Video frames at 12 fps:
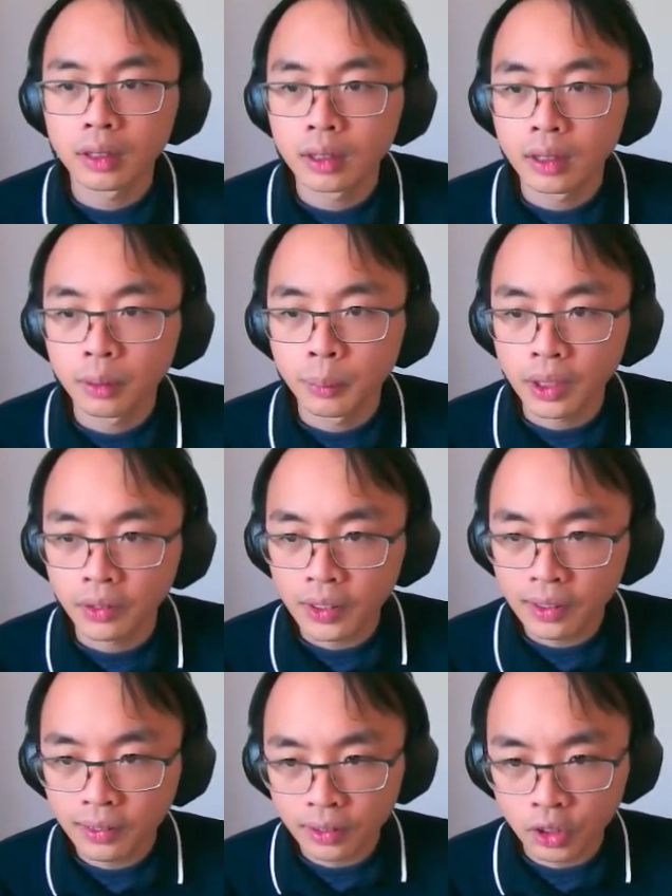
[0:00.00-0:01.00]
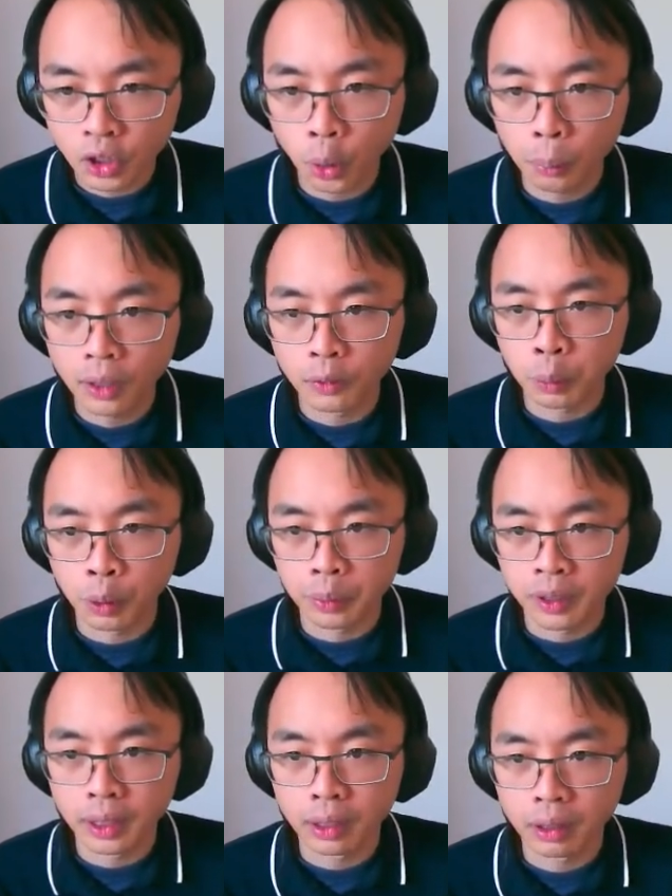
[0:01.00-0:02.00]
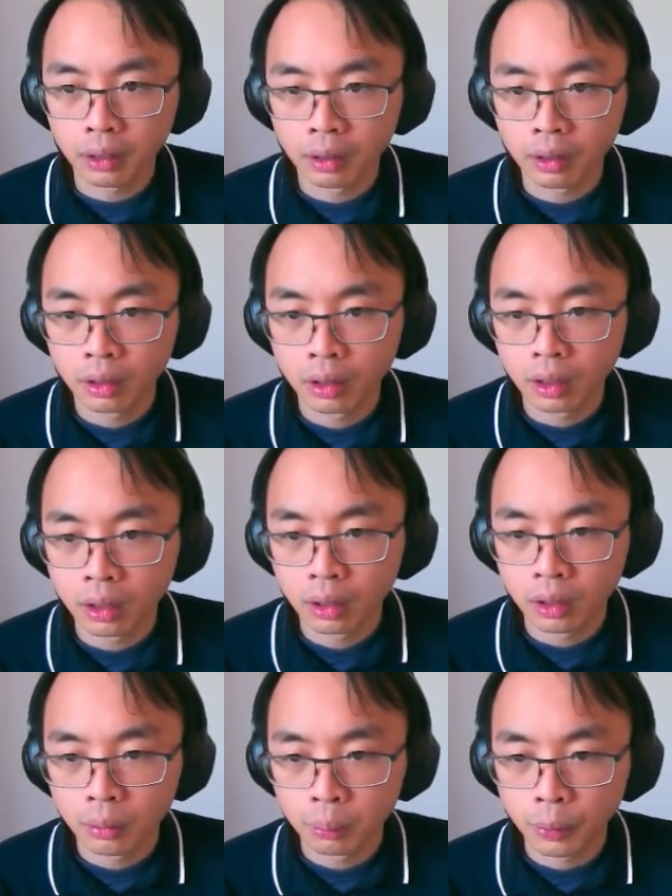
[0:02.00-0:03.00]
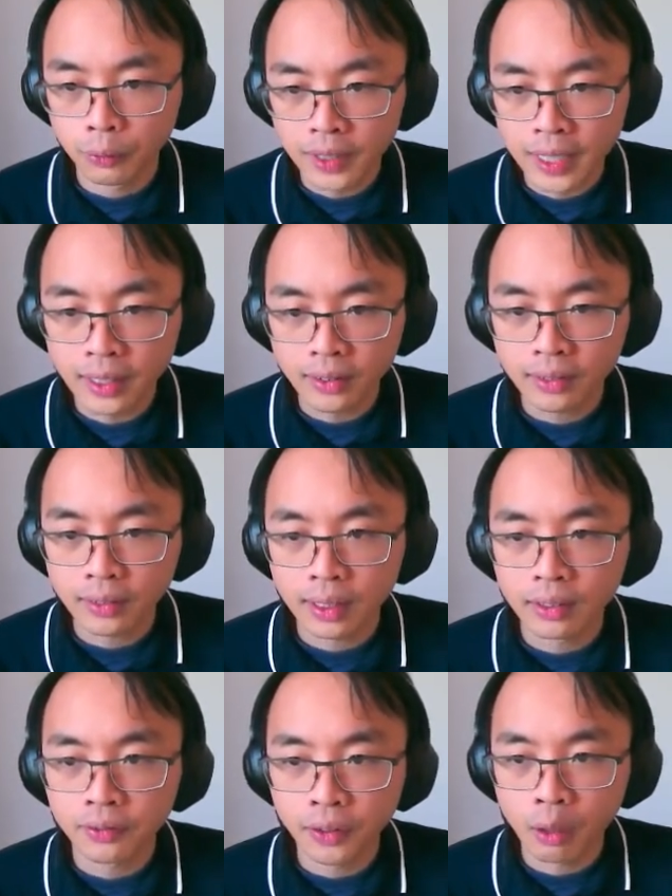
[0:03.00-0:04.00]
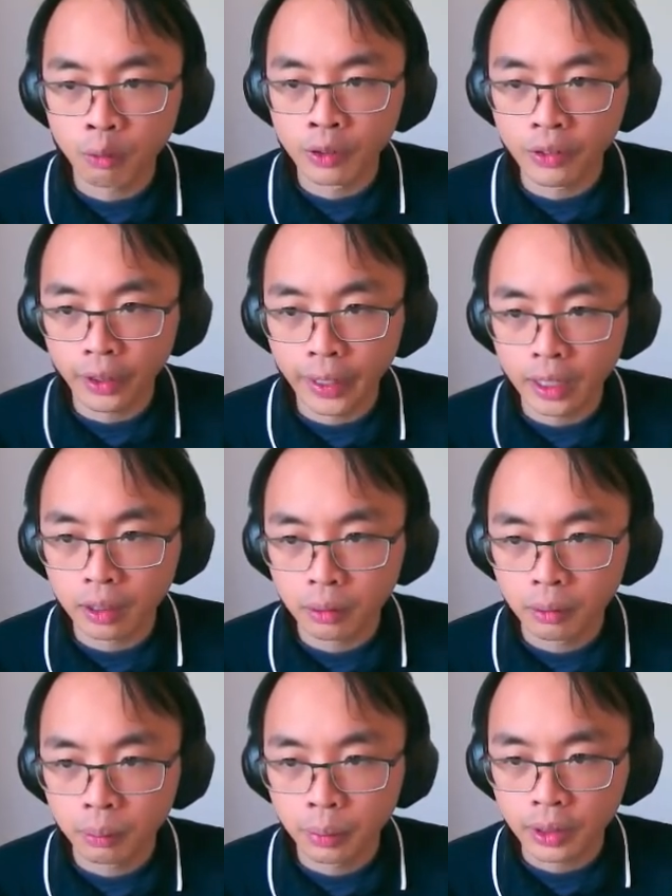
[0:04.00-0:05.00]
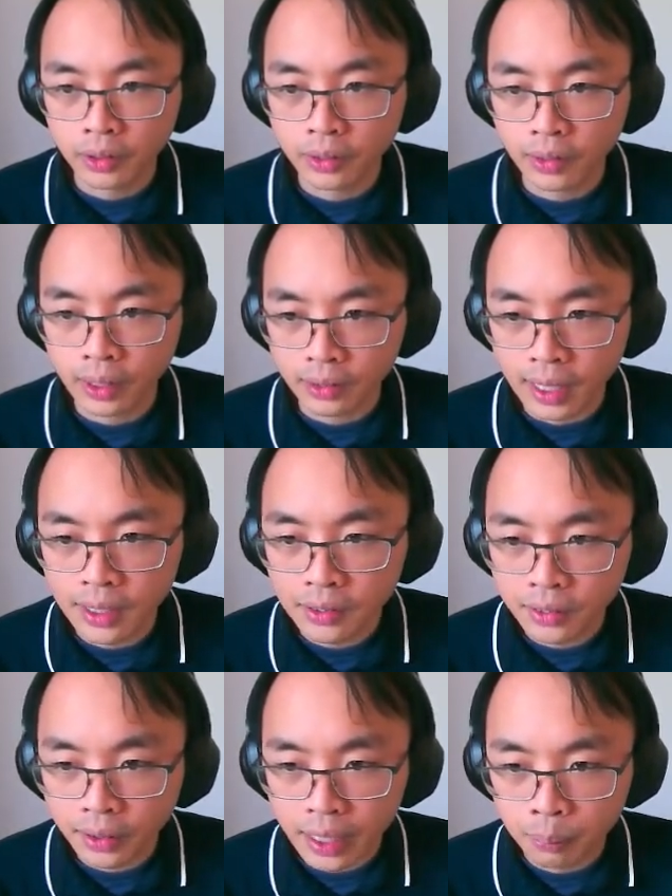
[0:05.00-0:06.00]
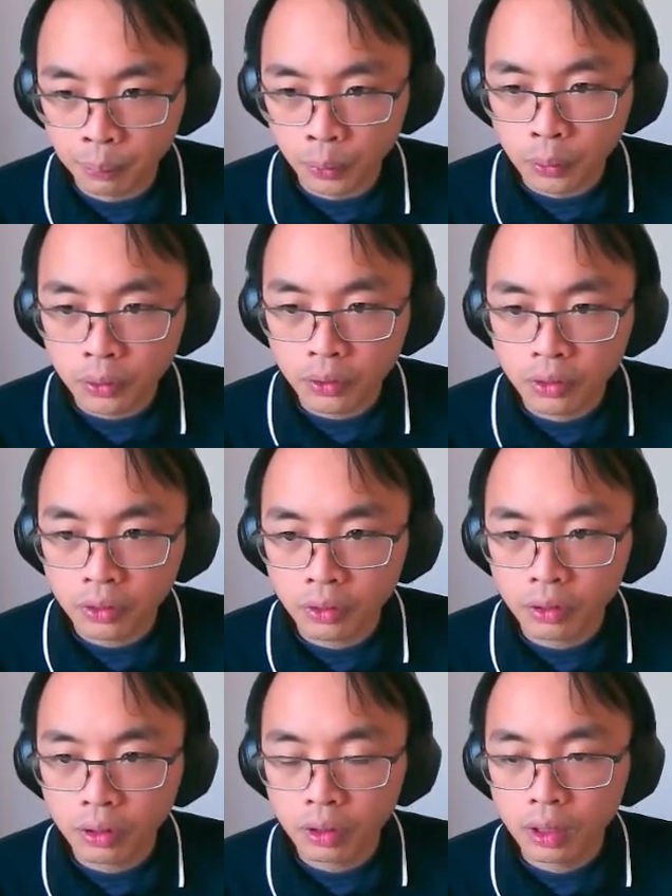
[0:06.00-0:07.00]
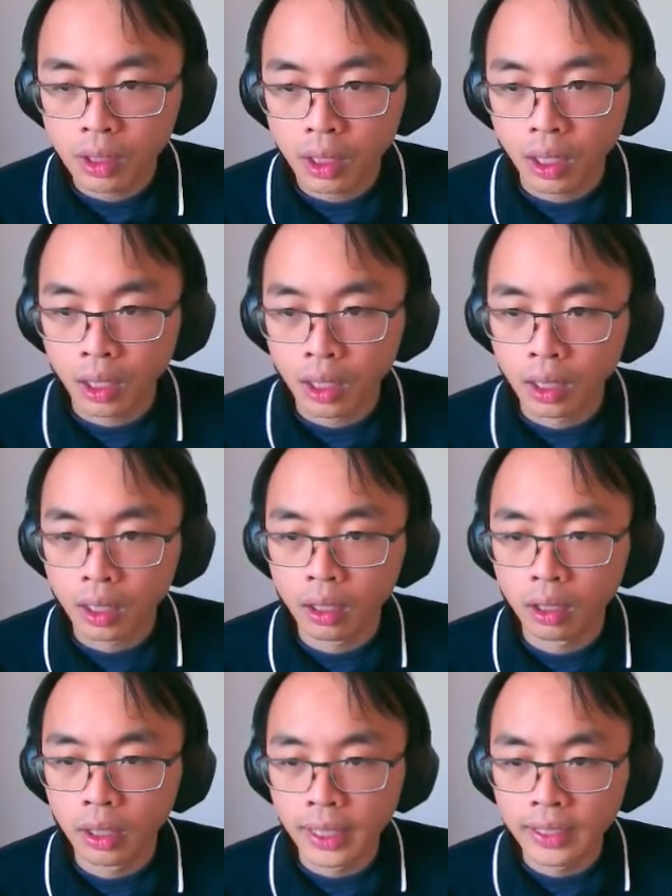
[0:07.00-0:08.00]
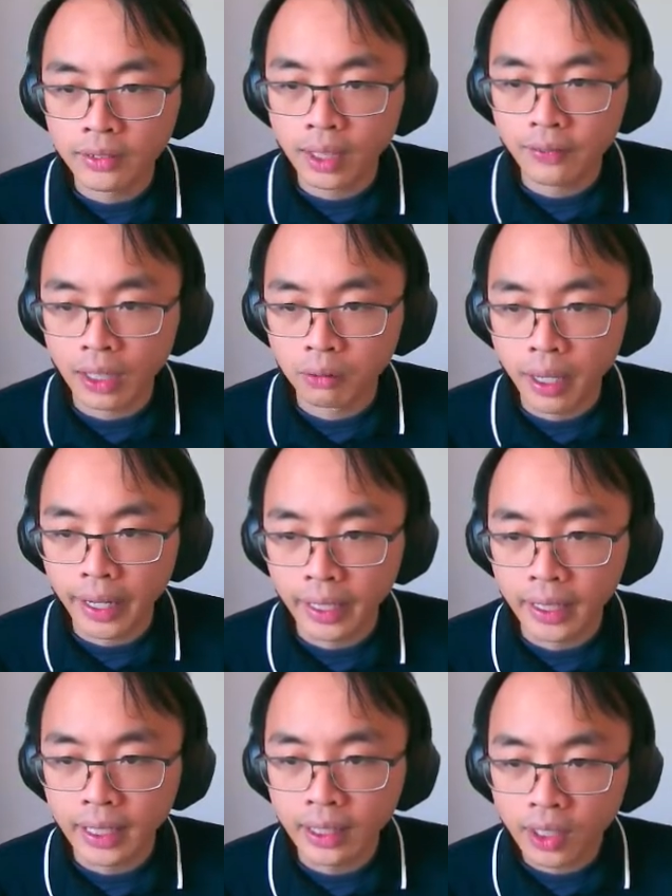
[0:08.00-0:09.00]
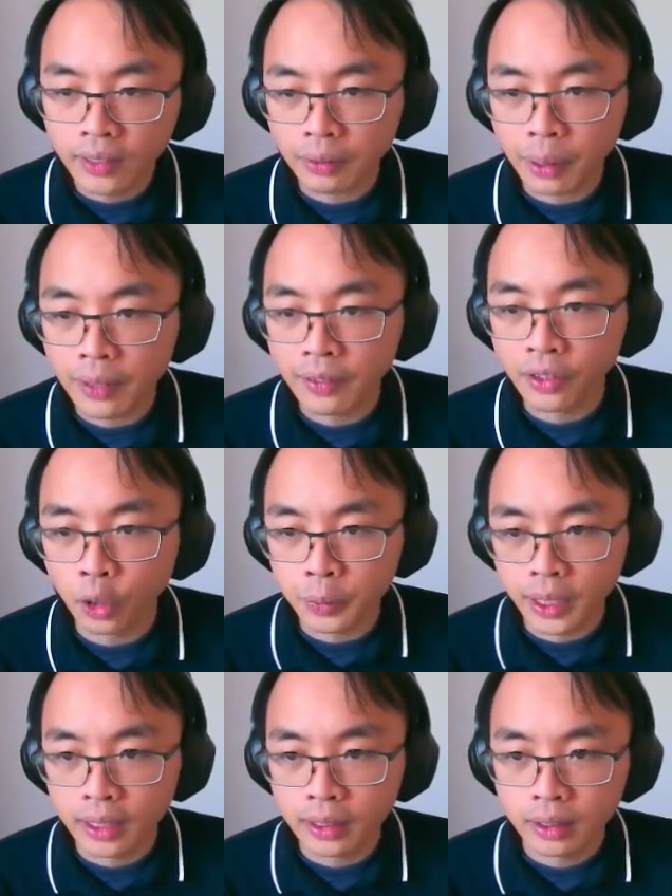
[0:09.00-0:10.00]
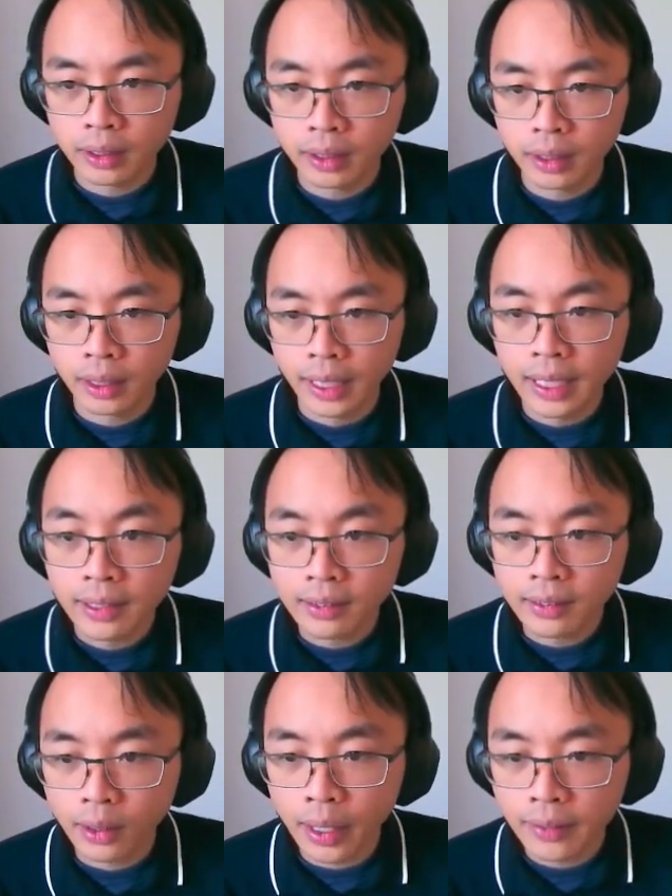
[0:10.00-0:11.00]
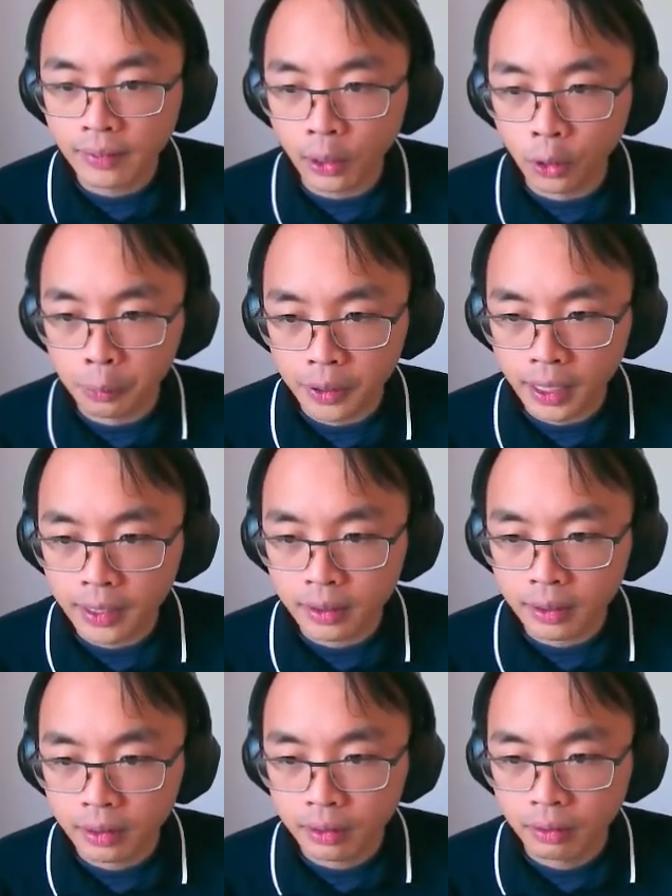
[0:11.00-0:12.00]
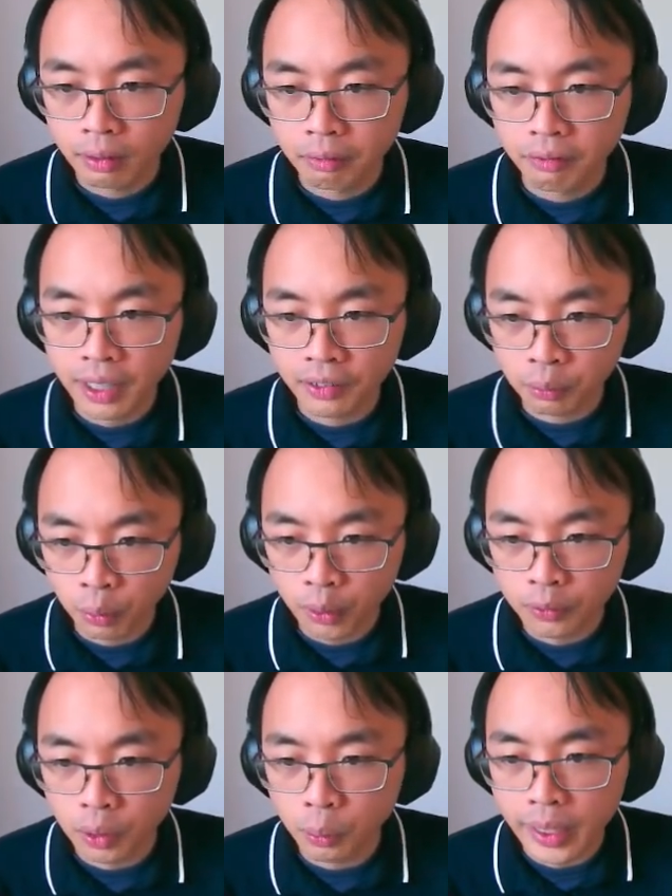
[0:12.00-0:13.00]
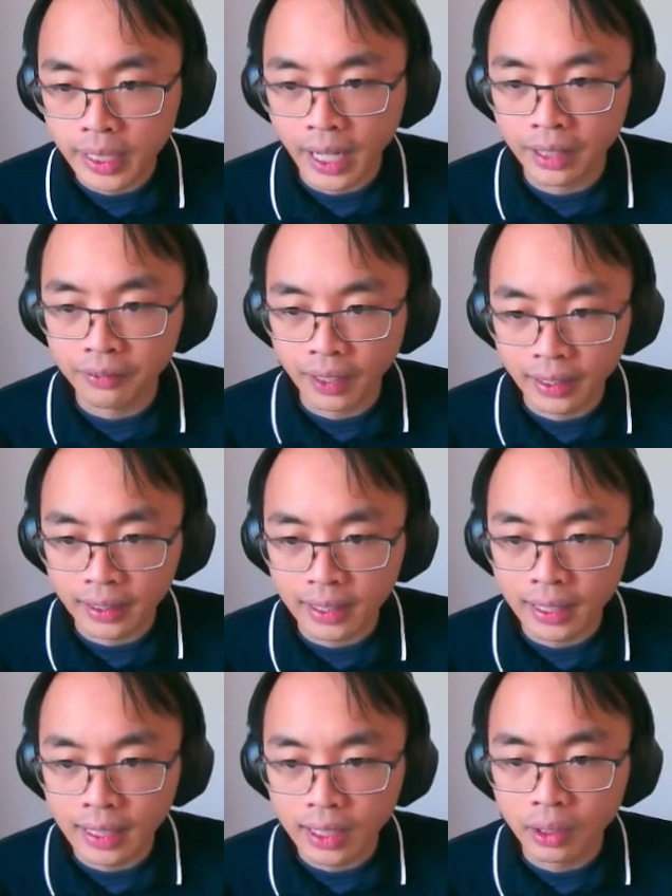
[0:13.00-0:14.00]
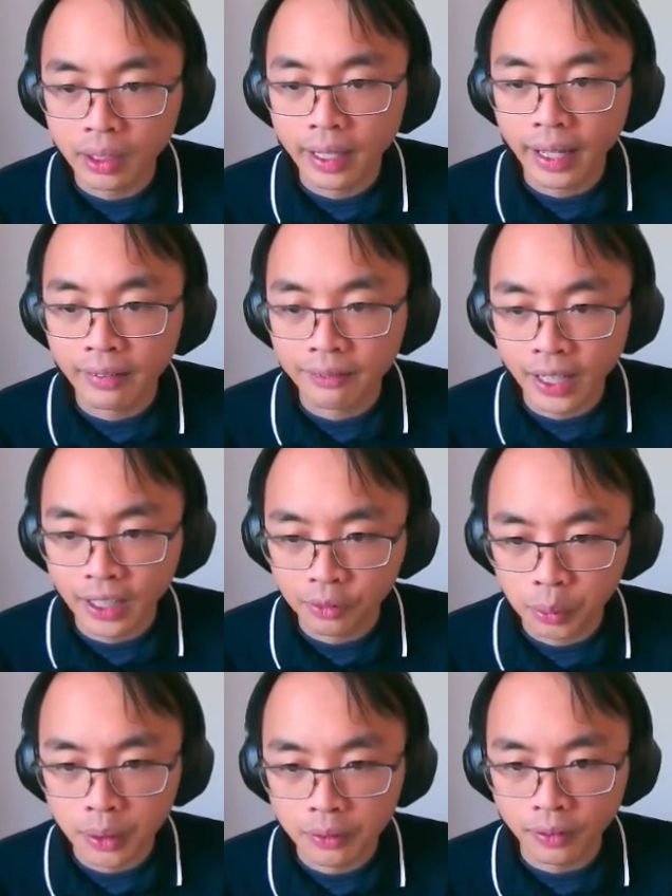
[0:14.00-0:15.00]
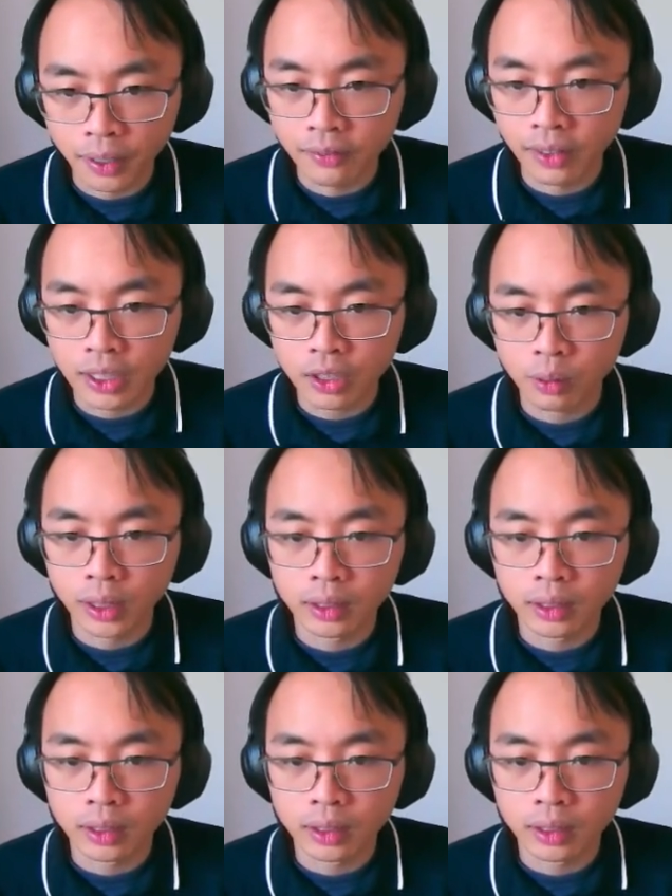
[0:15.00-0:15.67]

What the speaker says: Because this is a top level property, but this is further inside, because it's inside the books, inside that array there's an object. Inside that object, there's one of them which has that key, and that's where we find that string.